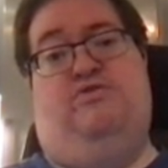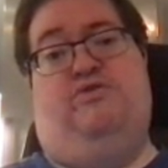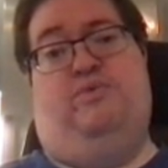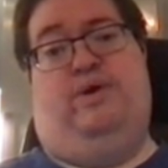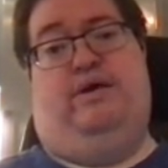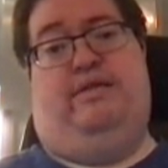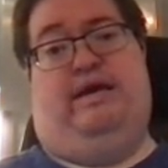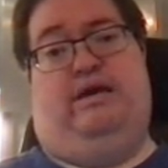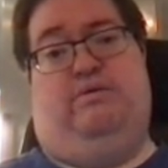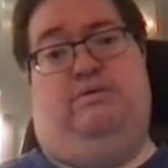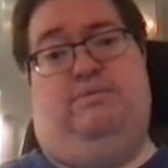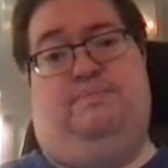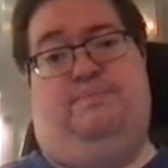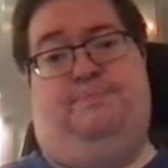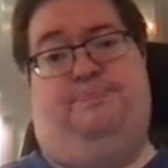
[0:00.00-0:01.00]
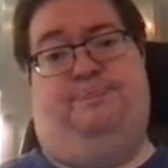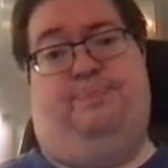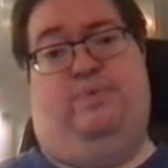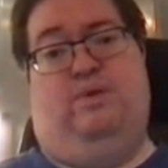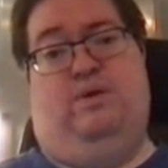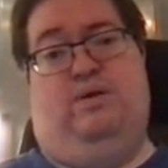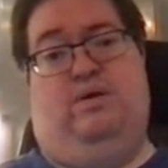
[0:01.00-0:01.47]
squared error.
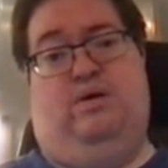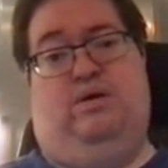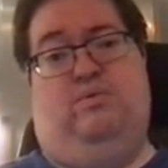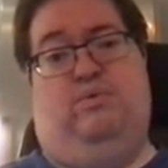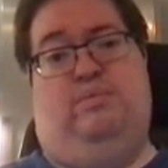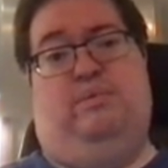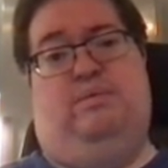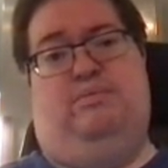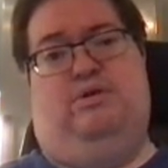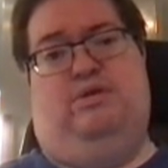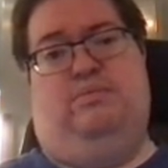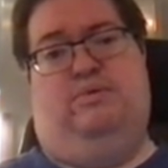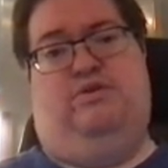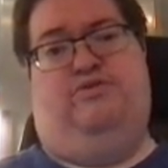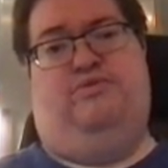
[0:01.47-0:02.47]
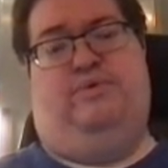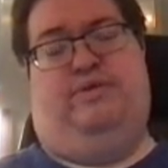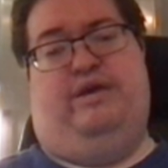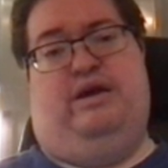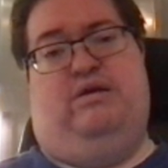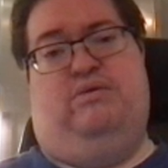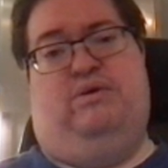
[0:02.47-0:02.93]
Remember, the mean squared
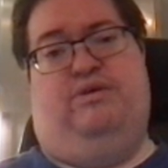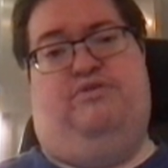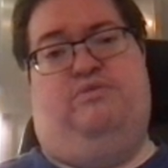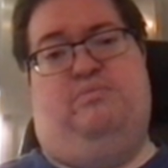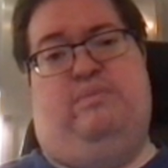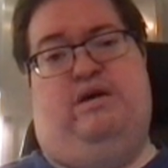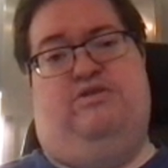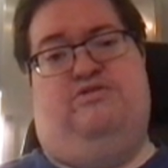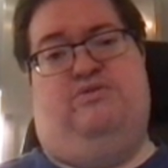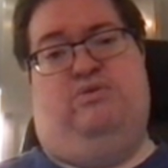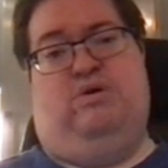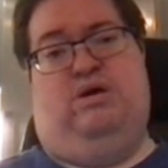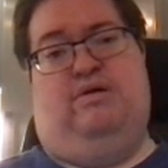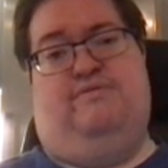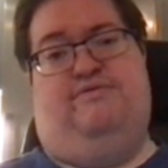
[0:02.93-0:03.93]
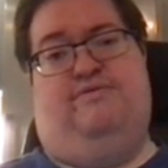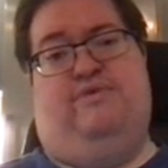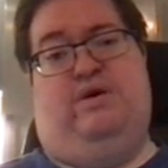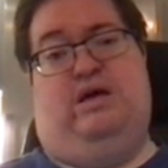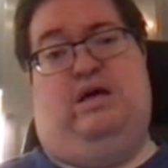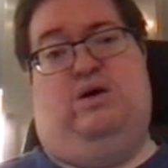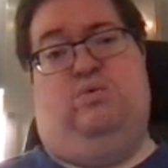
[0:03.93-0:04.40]
error is a measure of
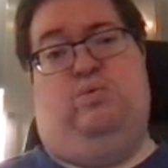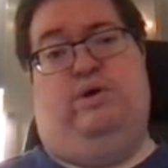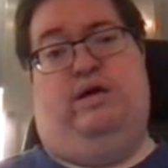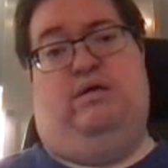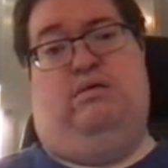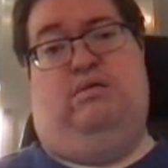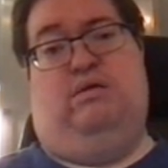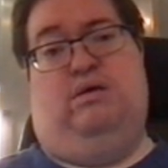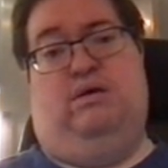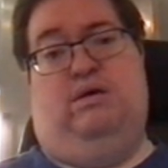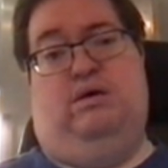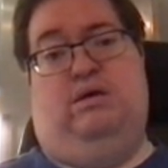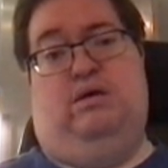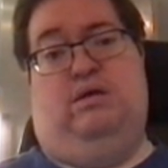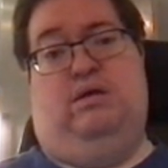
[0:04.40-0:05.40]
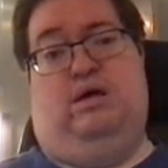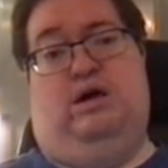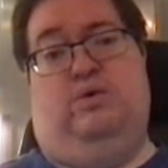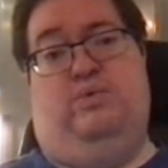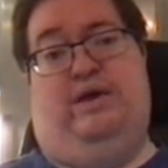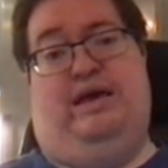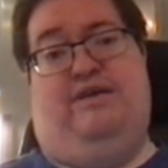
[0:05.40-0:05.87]
how well
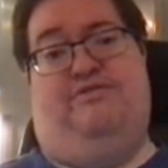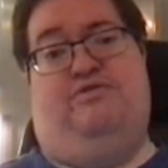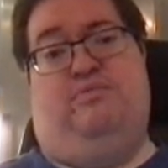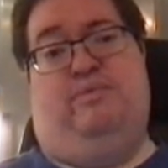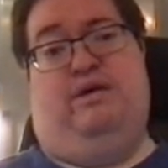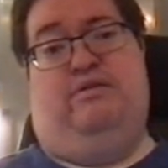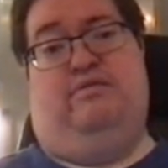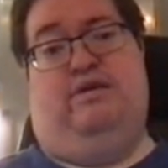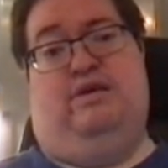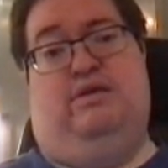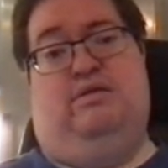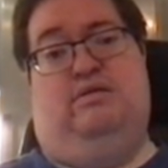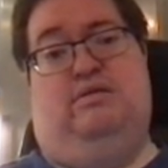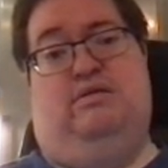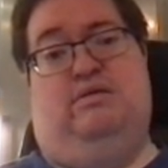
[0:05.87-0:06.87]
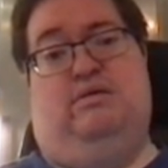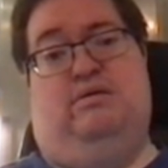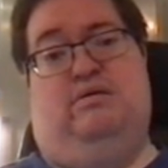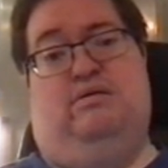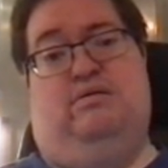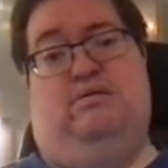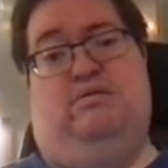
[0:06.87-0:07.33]
are we estimating
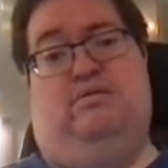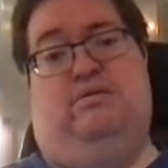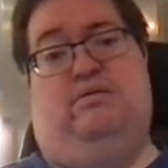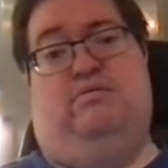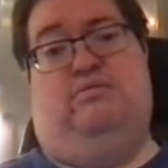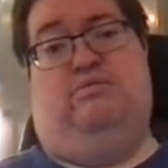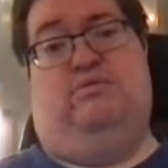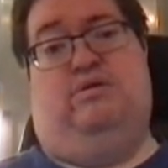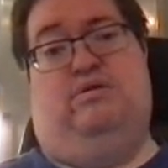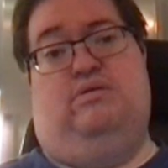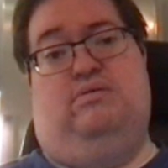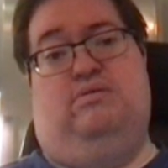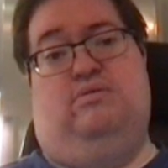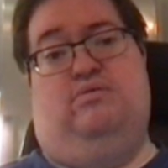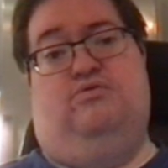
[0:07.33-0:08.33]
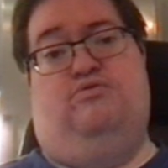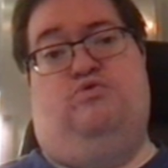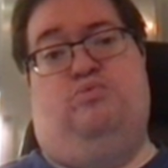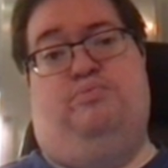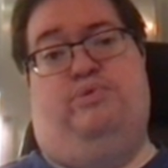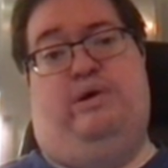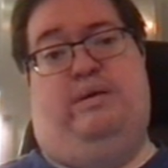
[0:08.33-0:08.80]
the
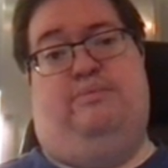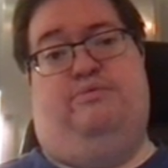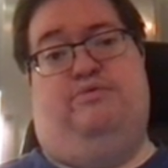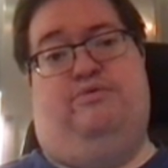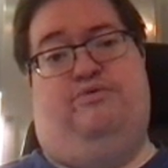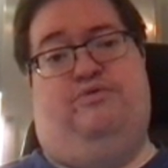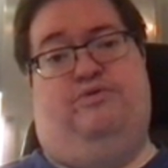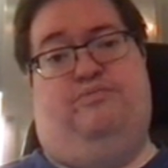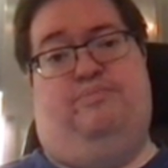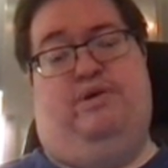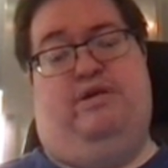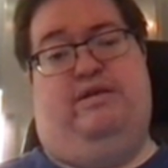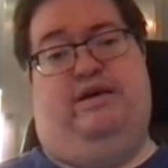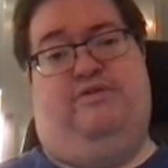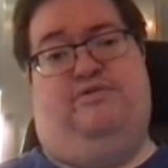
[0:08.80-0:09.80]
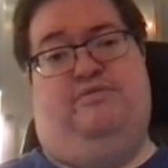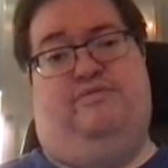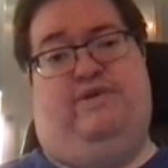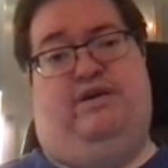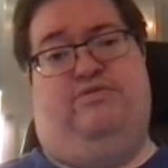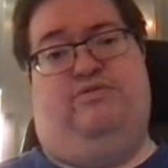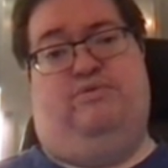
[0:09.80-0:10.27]
true parameters. So if beta is a
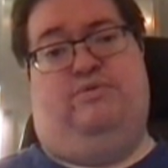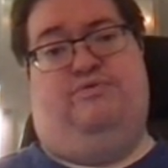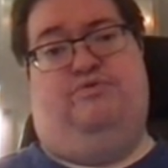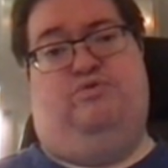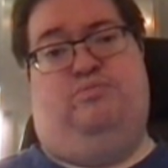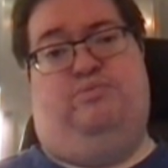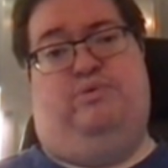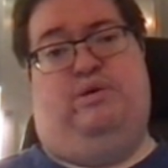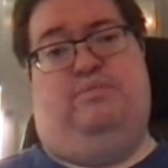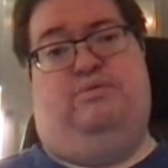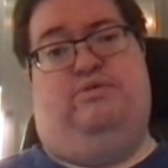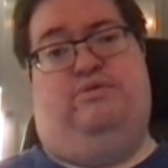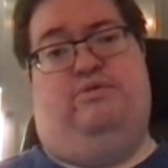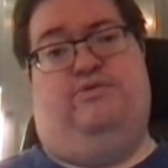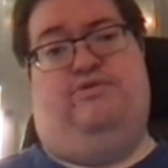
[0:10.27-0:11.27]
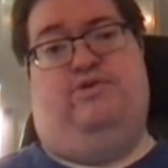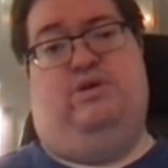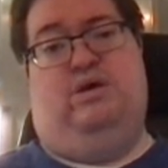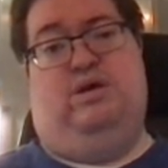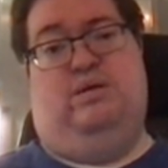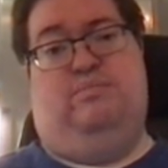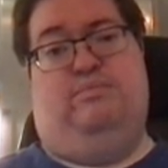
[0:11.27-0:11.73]
vector of true parameters,
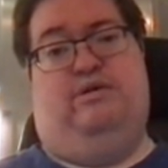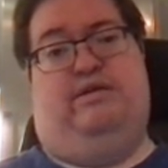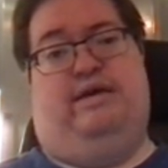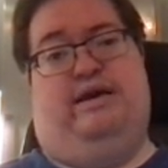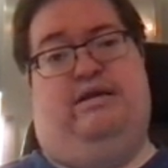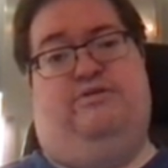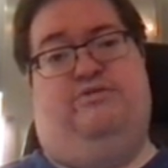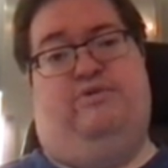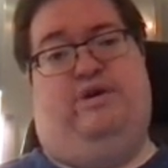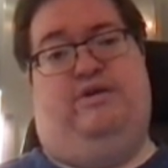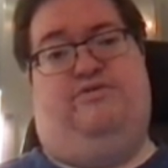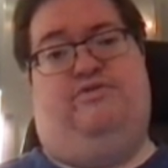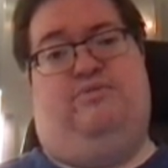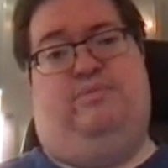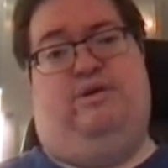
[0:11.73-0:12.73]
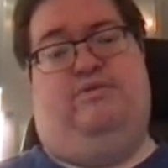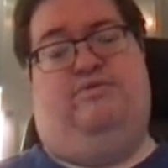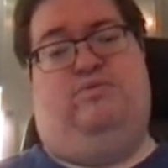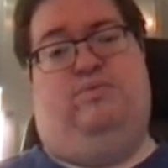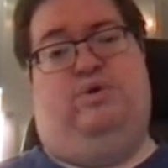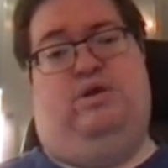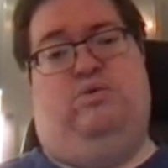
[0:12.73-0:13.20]
beta hat is our
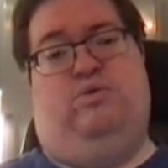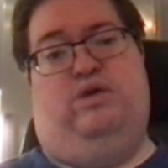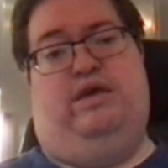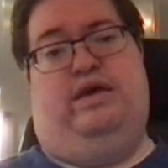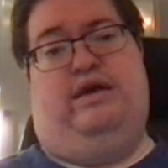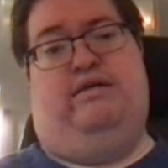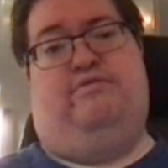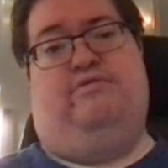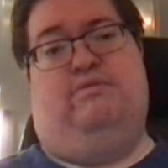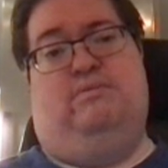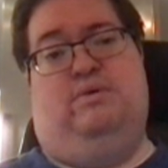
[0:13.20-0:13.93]
estimator, we're looking at,